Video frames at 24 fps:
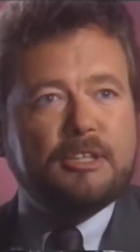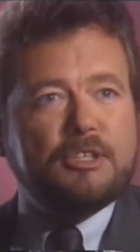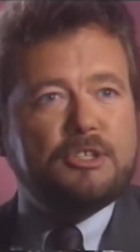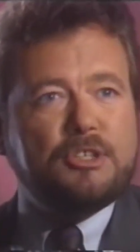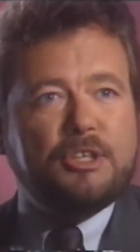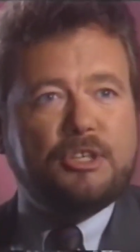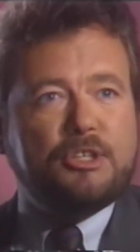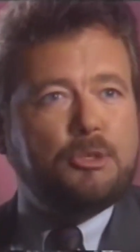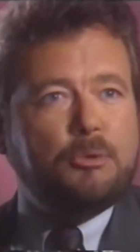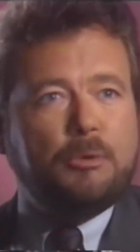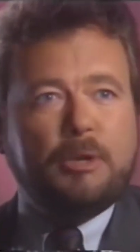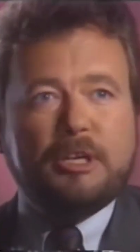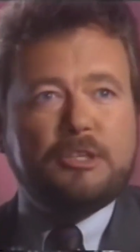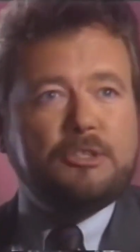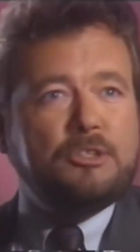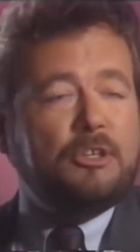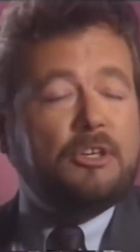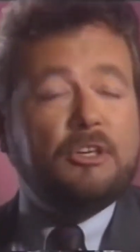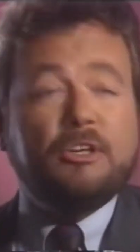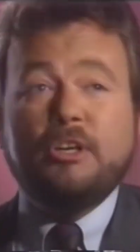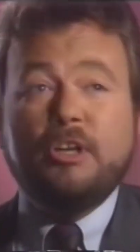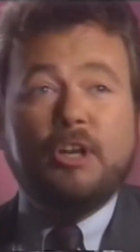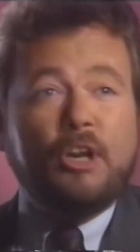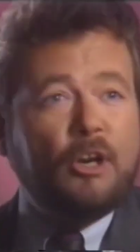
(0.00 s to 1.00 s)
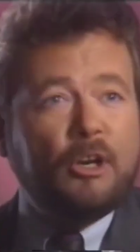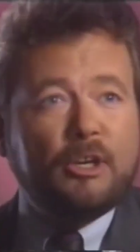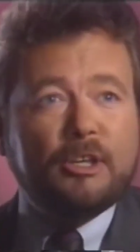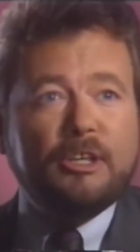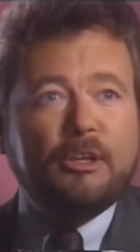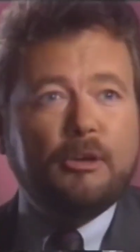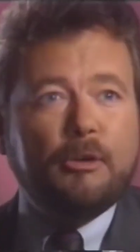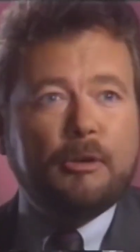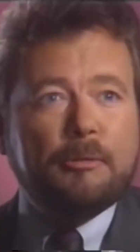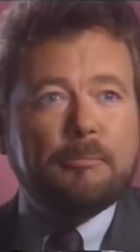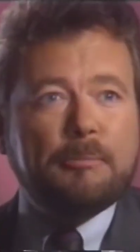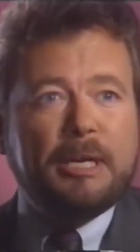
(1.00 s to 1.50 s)
the situation on an
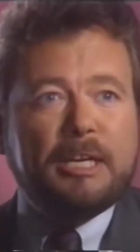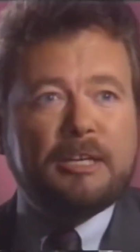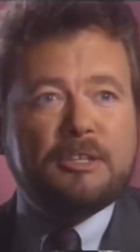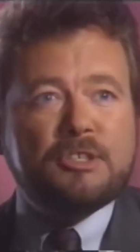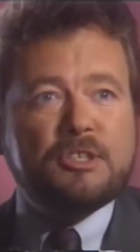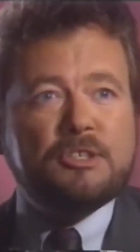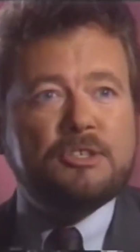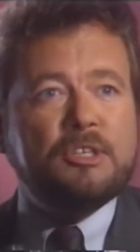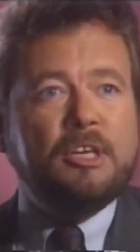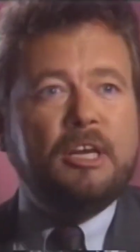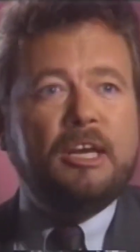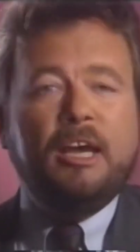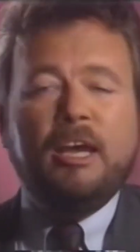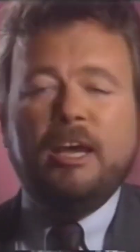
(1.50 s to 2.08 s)
ongoing basis.